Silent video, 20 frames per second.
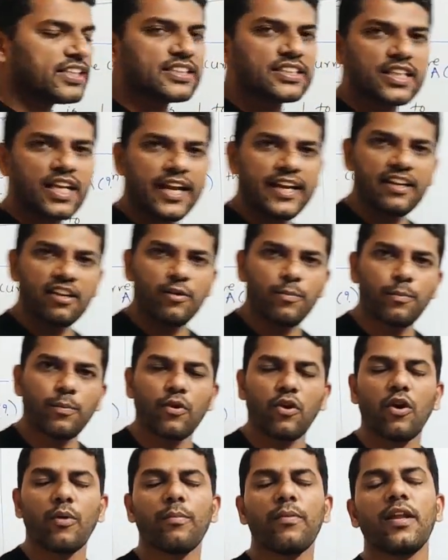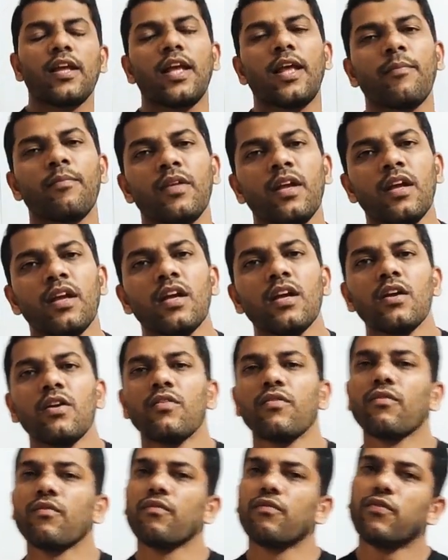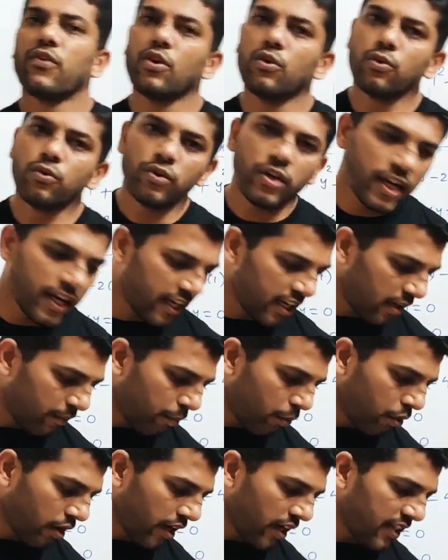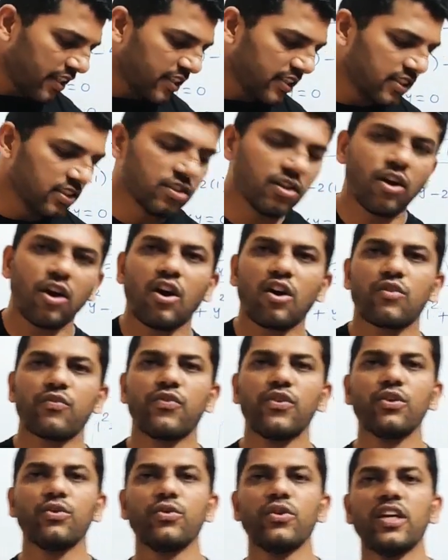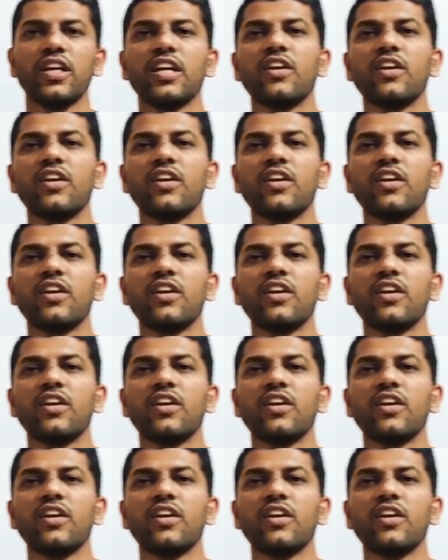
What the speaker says: this kind of problem, few data points or few